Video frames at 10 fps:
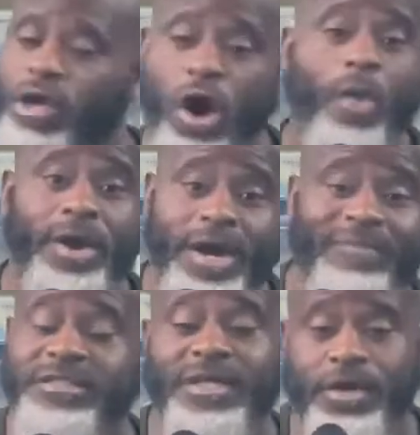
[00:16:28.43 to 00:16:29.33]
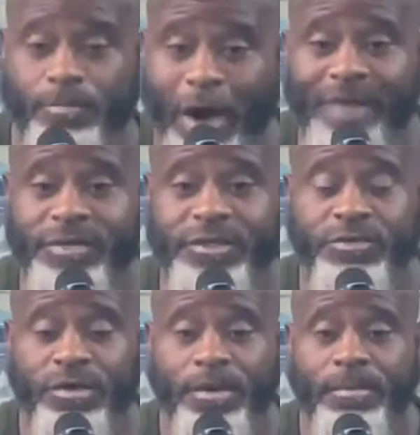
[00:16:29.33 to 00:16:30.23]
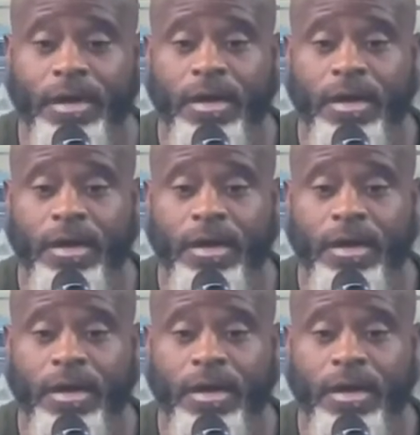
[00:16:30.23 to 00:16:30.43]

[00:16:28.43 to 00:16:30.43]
God would have never sent a prophet to him.